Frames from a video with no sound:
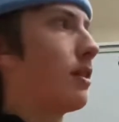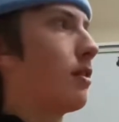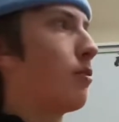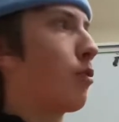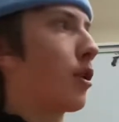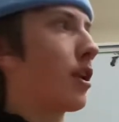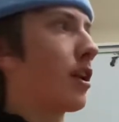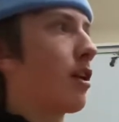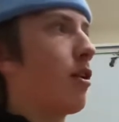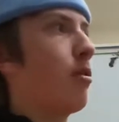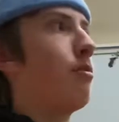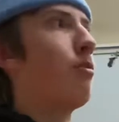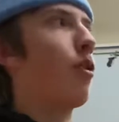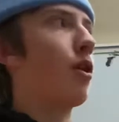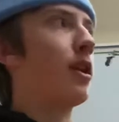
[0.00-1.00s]
we're gonna go
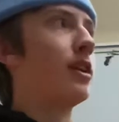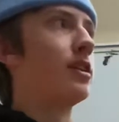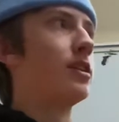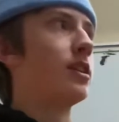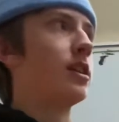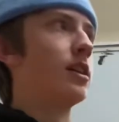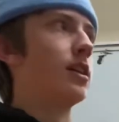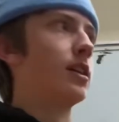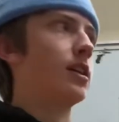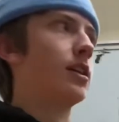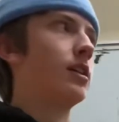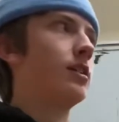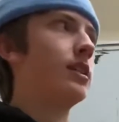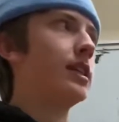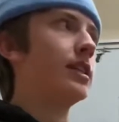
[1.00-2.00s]
more into
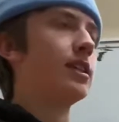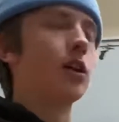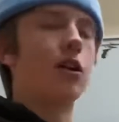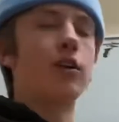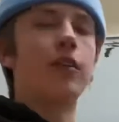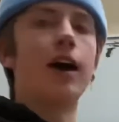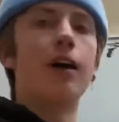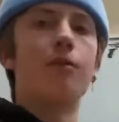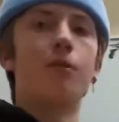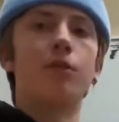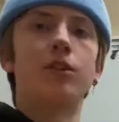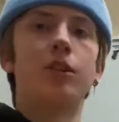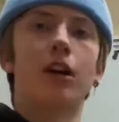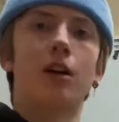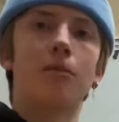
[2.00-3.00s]
detail on that when we
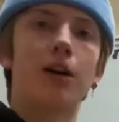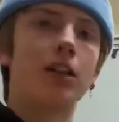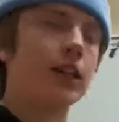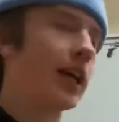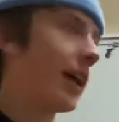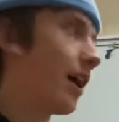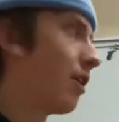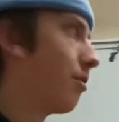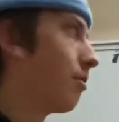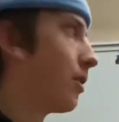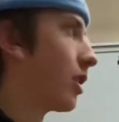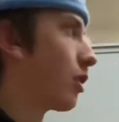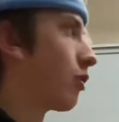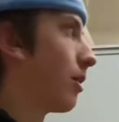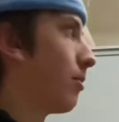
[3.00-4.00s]
talk about layout, but
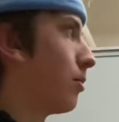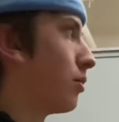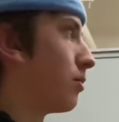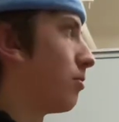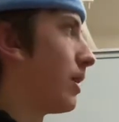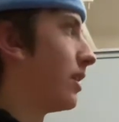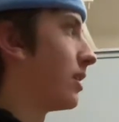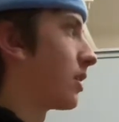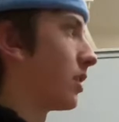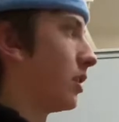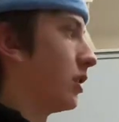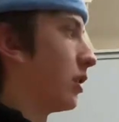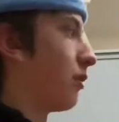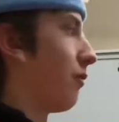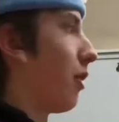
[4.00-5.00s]
the cripples basically
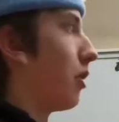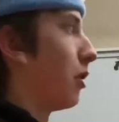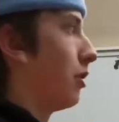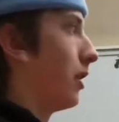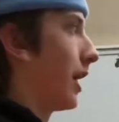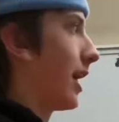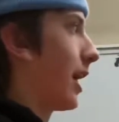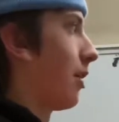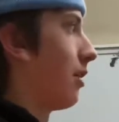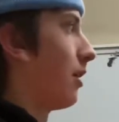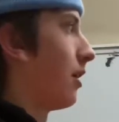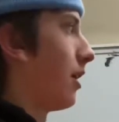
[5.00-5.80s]
just follow layout.